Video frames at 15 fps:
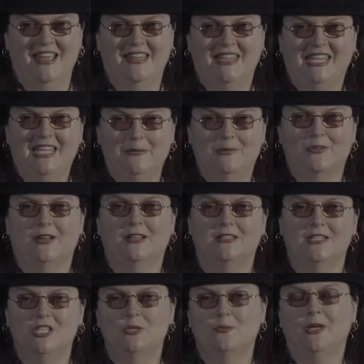They keep trying
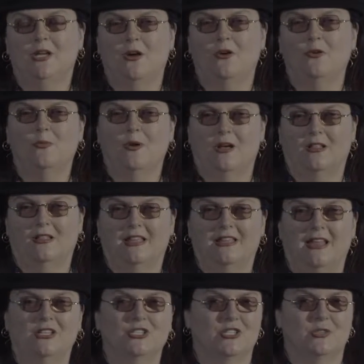to teach me COBOL,
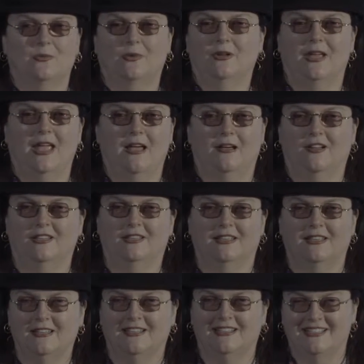and I just want to hack on
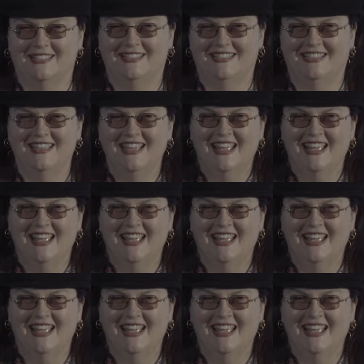Linux.